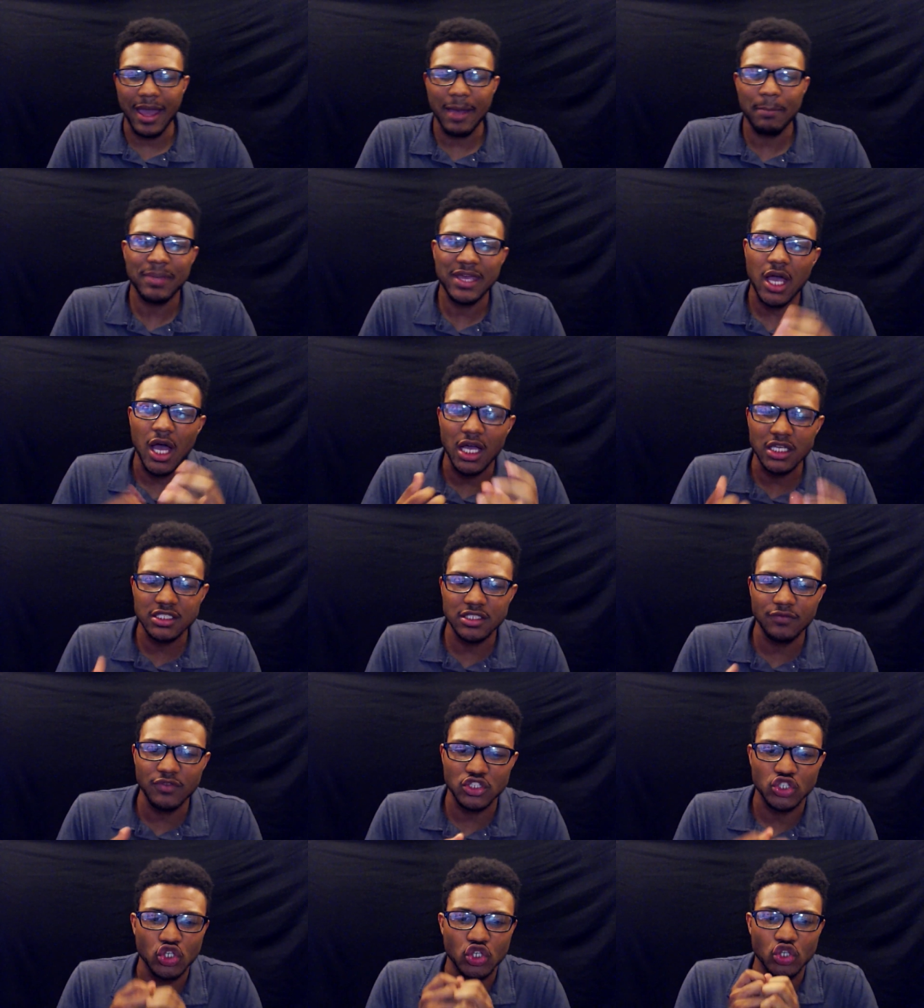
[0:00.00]
And because
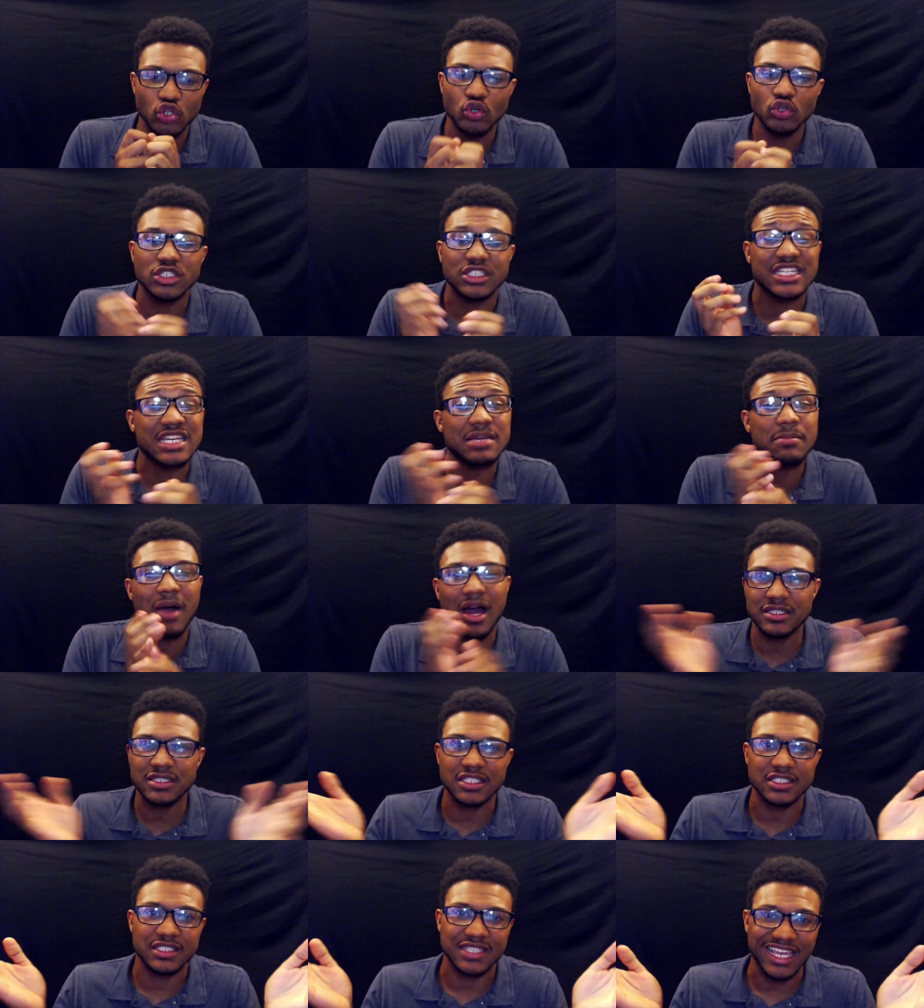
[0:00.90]
of this huge
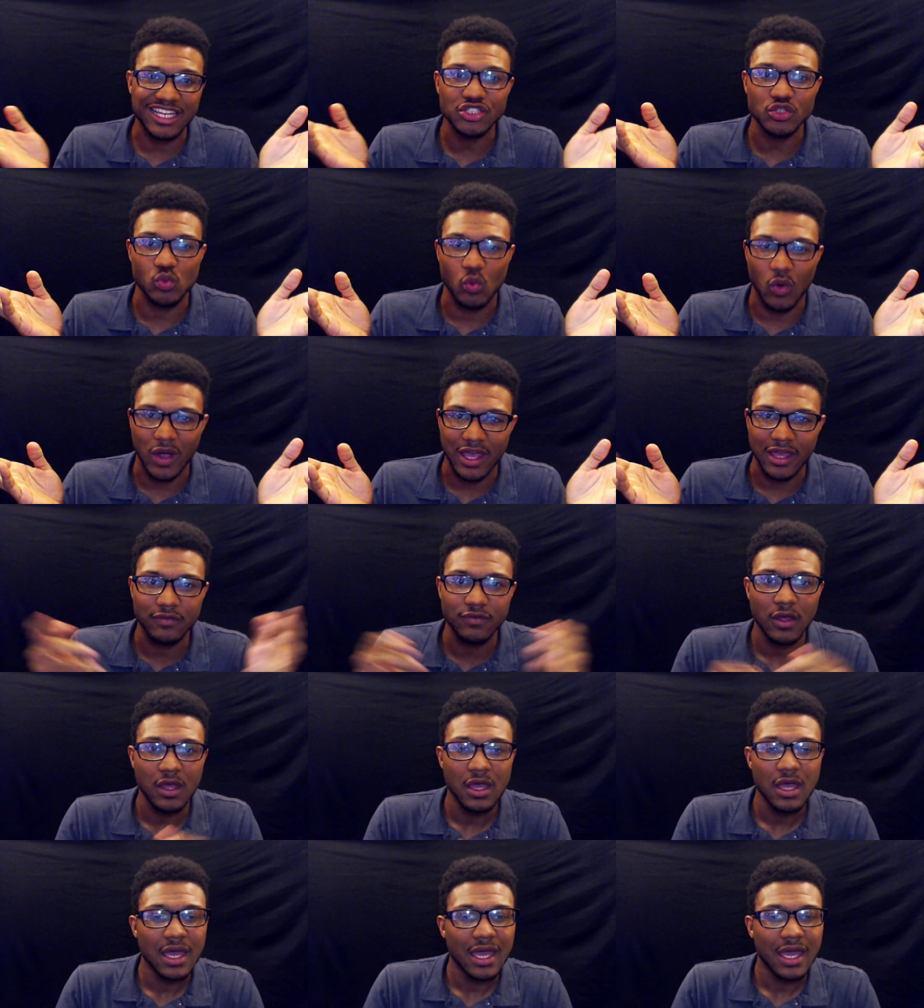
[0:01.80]
demonetization wave,